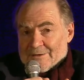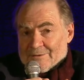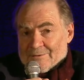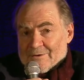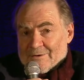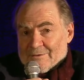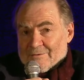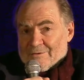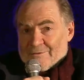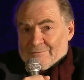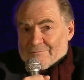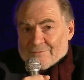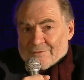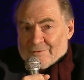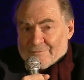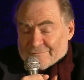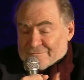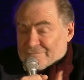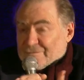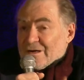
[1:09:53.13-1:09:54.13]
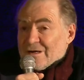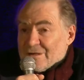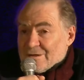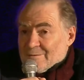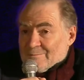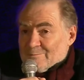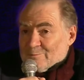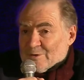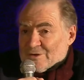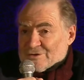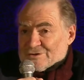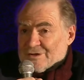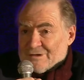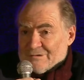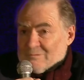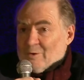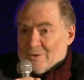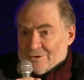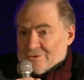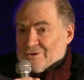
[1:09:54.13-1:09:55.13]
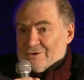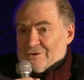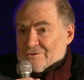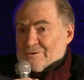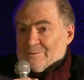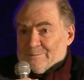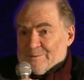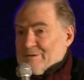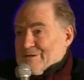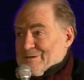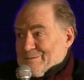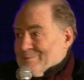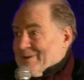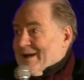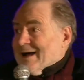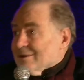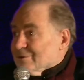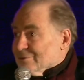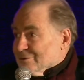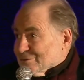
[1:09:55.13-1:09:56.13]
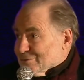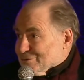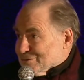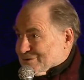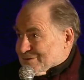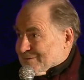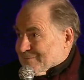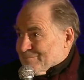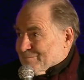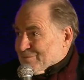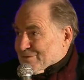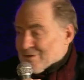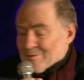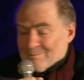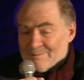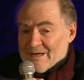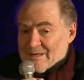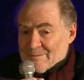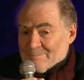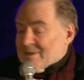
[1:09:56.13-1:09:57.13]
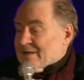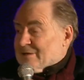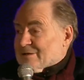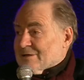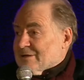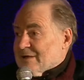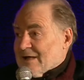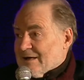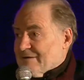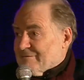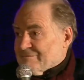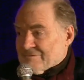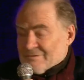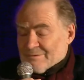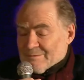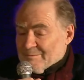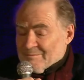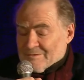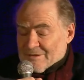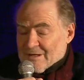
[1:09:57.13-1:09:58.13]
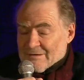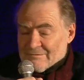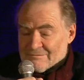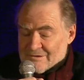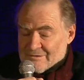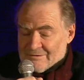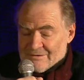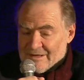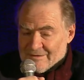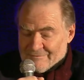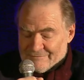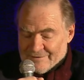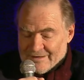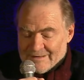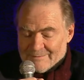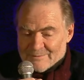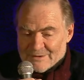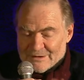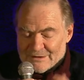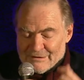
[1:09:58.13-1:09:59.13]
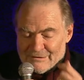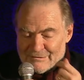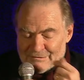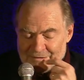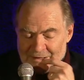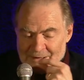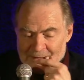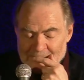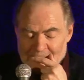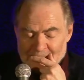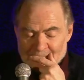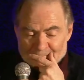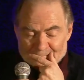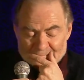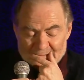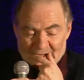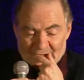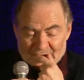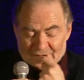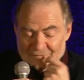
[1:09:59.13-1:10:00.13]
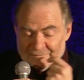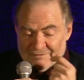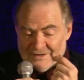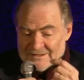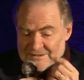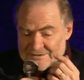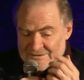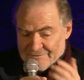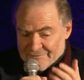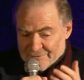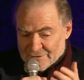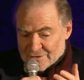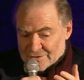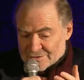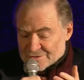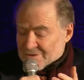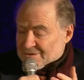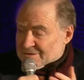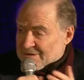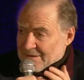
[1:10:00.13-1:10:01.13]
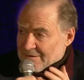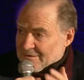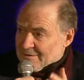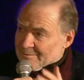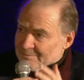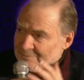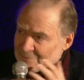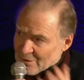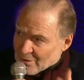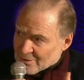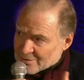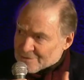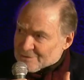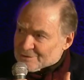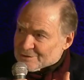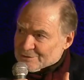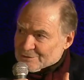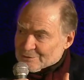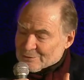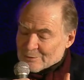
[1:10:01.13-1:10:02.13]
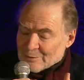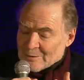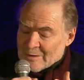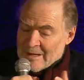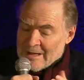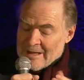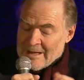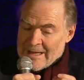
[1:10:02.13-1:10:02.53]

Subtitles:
the freedom which is what Europe is about, to make better lives for themselves and their families. It's very difficult to tell them not to.